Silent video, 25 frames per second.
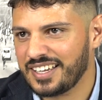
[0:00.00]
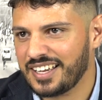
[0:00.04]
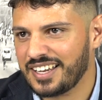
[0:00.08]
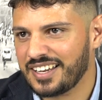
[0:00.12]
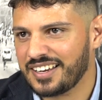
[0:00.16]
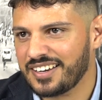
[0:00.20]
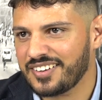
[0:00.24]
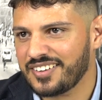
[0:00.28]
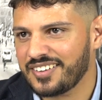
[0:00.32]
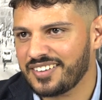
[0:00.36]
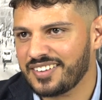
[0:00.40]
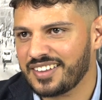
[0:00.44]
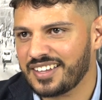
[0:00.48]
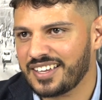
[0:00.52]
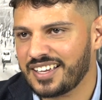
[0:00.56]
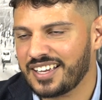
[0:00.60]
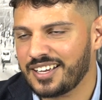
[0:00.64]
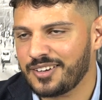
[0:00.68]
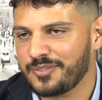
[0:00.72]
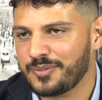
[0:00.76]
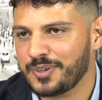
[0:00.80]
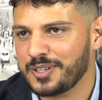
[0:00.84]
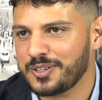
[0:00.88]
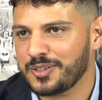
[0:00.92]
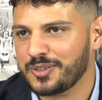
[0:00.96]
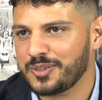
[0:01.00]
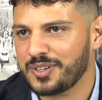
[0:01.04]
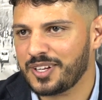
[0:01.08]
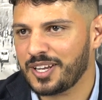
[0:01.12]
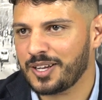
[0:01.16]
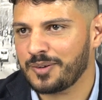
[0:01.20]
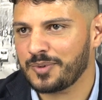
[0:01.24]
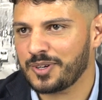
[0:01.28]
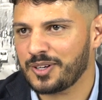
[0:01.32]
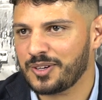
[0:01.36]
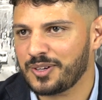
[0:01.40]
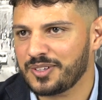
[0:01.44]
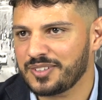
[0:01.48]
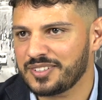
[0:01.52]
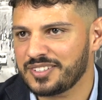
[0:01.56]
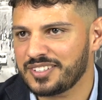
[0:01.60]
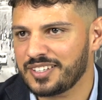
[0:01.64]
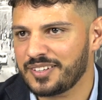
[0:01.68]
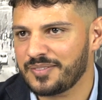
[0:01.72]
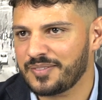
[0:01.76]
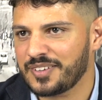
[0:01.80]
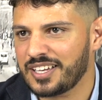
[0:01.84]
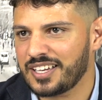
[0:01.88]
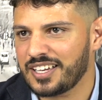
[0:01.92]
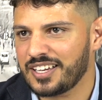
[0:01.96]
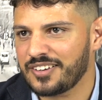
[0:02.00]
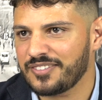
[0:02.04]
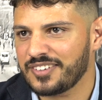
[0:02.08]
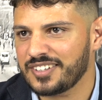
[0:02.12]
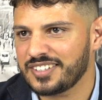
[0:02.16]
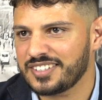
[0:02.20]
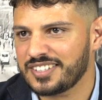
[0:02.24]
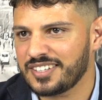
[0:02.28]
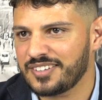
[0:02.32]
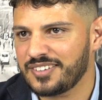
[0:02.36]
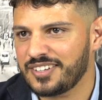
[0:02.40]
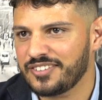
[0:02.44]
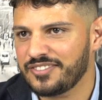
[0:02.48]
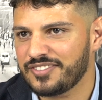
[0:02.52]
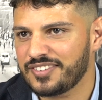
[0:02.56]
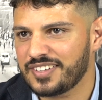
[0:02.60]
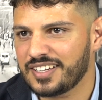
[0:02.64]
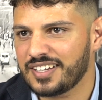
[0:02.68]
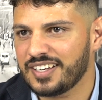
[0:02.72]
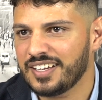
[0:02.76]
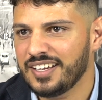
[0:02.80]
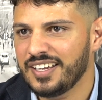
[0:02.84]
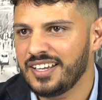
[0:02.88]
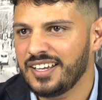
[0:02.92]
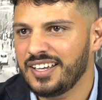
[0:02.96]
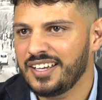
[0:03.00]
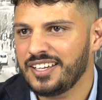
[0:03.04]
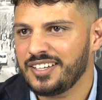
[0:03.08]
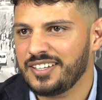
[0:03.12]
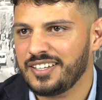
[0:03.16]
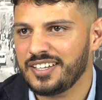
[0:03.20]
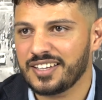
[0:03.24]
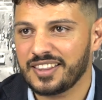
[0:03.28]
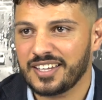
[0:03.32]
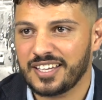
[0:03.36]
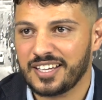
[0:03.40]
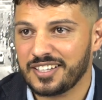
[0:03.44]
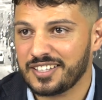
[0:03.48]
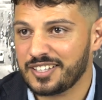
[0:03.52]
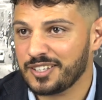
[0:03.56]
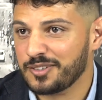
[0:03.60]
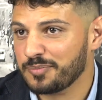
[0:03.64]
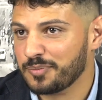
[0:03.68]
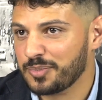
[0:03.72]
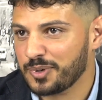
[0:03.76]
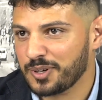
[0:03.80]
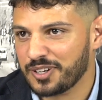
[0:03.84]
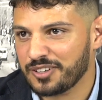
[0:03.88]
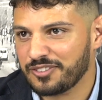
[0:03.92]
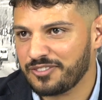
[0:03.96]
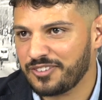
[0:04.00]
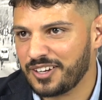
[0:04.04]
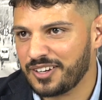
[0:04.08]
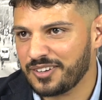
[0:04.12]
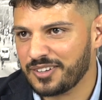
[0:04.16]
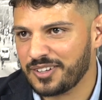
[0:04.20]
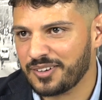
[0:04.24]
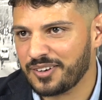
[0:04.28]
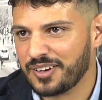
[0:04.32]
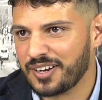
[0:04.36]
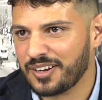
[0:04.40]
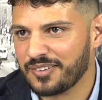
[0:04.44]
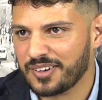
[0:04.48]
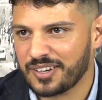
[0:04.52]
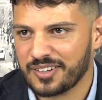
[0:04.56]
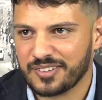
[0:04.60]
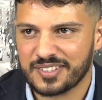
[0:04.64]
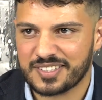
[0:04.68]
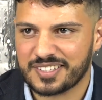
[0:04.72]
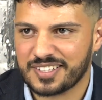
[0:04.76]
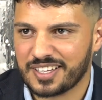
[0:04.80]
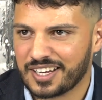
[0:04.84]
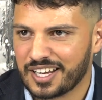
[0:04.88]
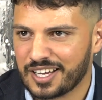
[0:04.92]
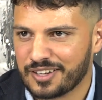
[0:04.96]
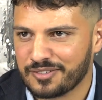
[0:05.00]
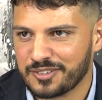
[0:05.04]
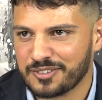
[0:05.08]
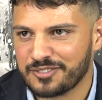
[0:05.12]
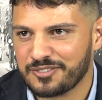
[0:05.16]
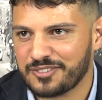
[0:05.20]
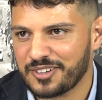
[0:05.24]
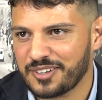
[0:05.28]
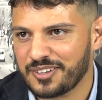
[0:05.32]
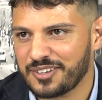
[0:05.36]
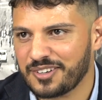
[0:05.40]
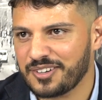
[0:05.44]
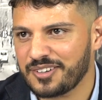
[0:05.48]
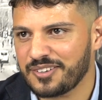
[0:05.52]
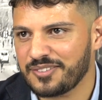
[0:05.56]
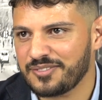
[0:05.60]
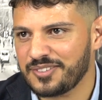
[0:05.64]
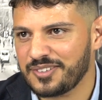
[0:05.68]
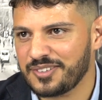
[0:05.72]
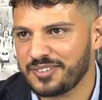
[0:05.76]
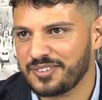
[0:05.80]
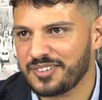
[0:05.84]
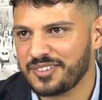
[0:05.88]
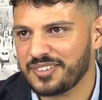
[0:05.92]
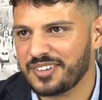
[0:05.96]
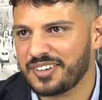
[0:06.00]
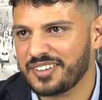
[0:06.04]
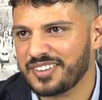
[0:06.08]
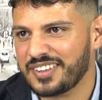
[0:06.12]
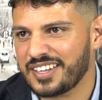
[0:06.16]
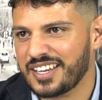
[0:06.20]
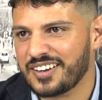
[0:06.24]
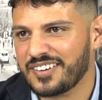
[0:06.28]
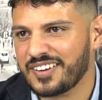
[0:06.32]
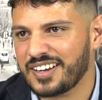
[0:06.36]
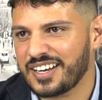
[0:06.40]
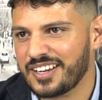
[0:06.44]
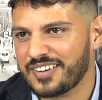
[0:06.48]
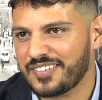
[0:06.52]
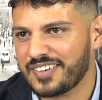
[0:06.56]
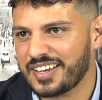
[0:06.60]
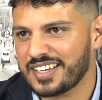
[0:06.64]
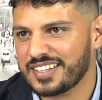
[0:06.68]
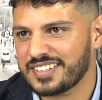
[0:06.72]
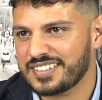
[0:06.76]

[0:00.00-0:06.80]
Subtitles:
I know that we do come across them every so often. Your LinkedIn profile URL is going to have a photo of you on there anyway.